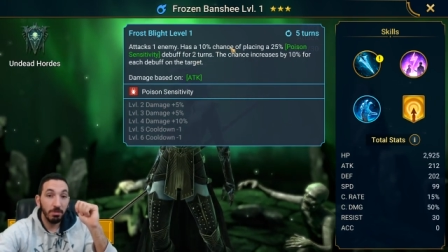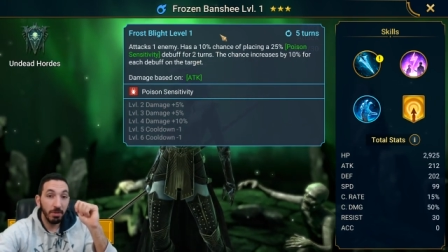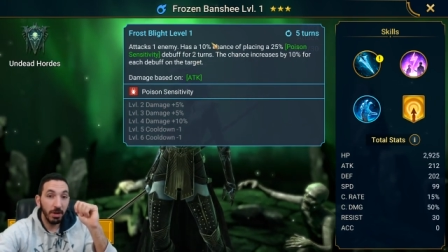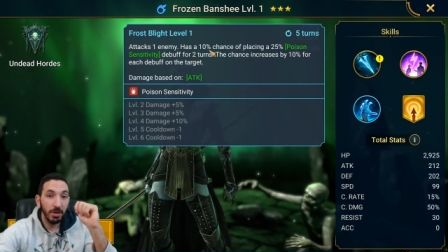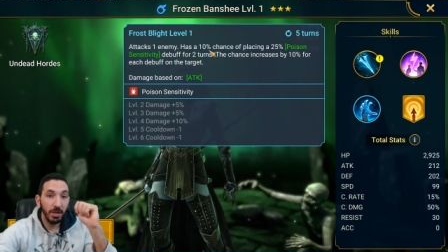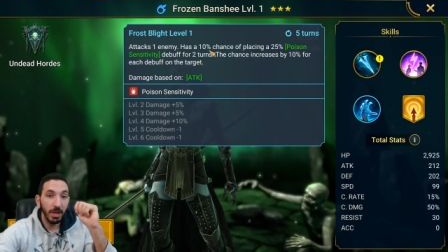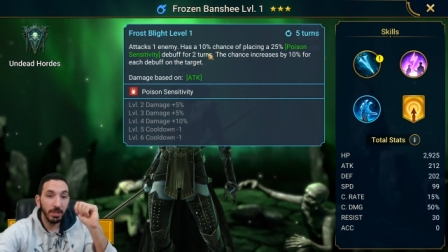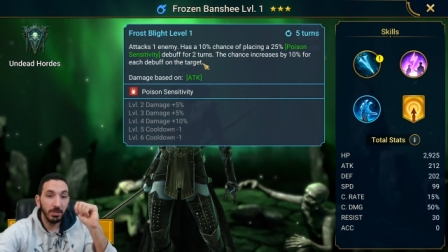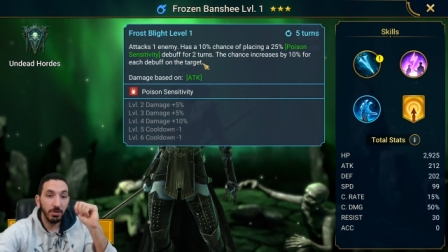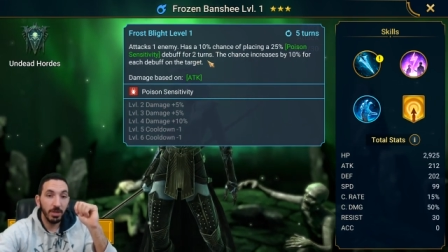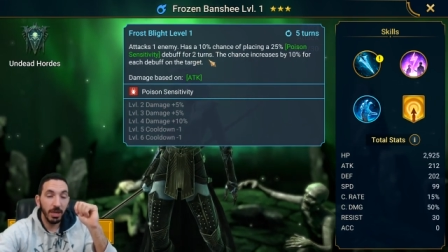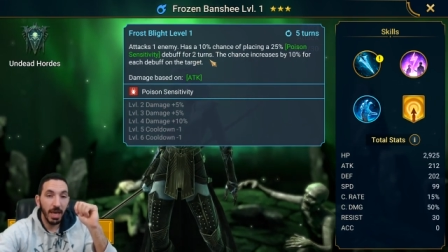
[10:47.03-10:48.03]
Very nice.
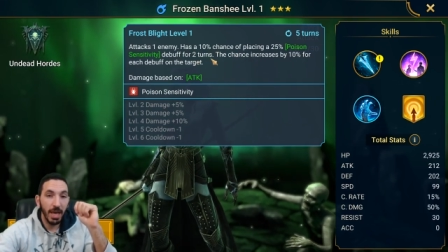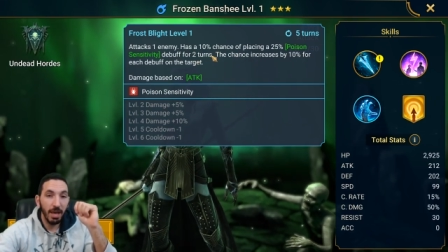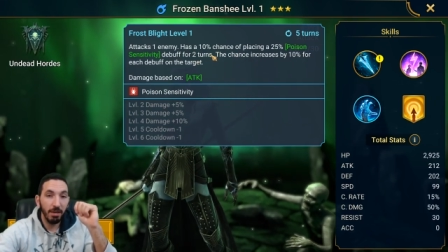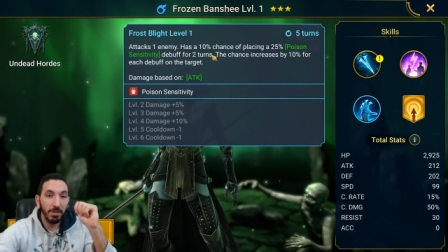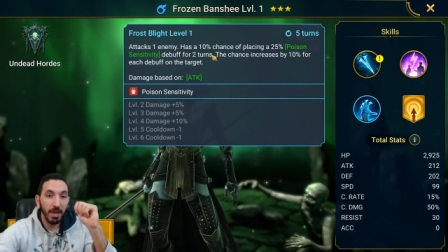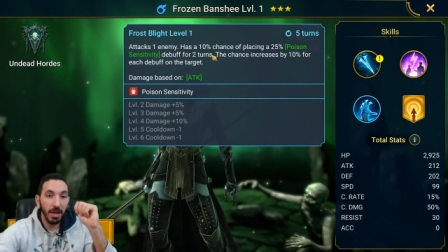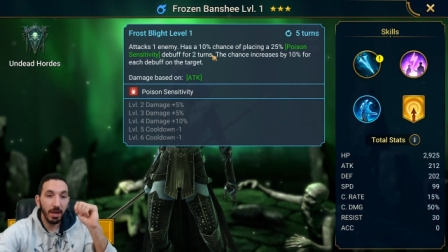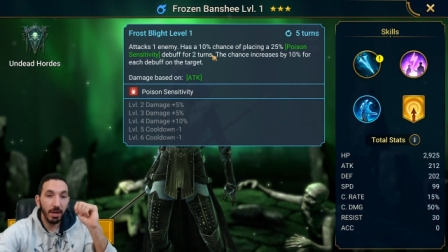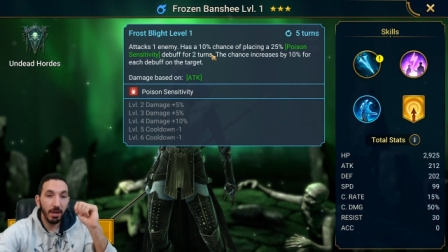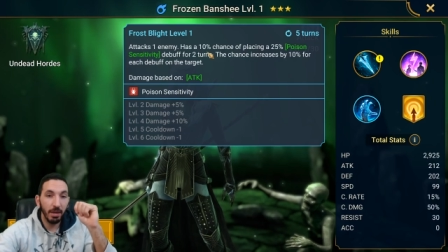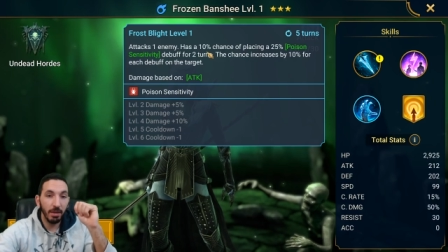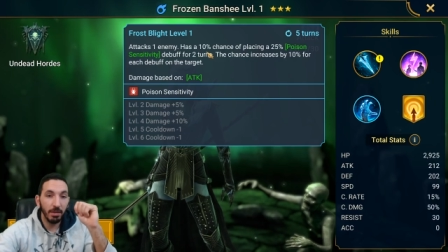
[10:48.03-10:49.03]
You're going to have
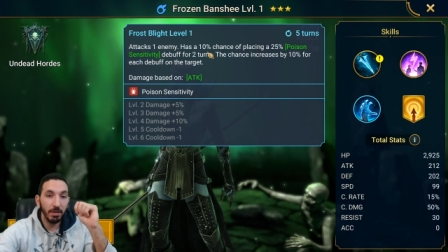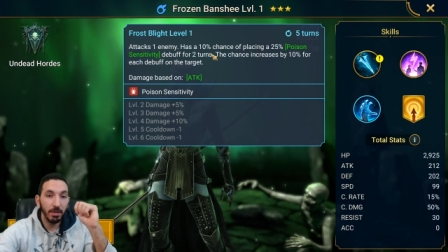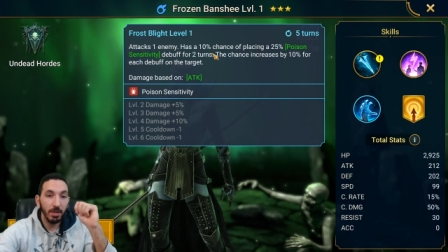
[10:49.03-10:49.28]
that